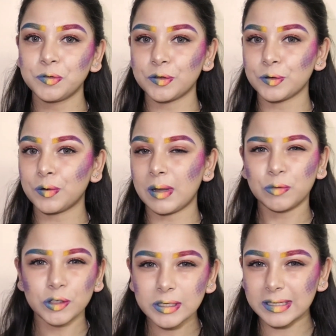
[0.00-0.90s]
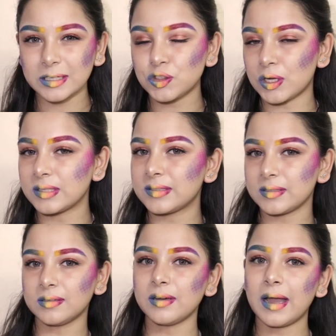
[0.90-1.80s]
So I'm gonna take a chance
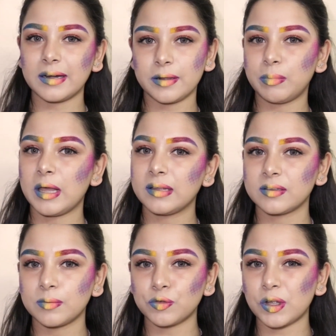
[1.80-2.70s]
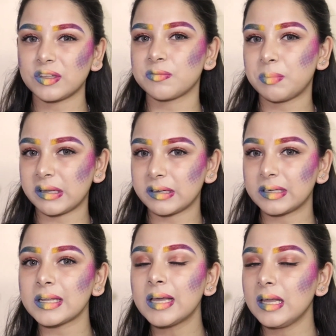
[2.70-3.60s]
here and apply some
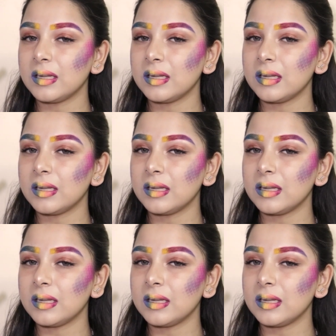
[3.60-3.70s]
transparent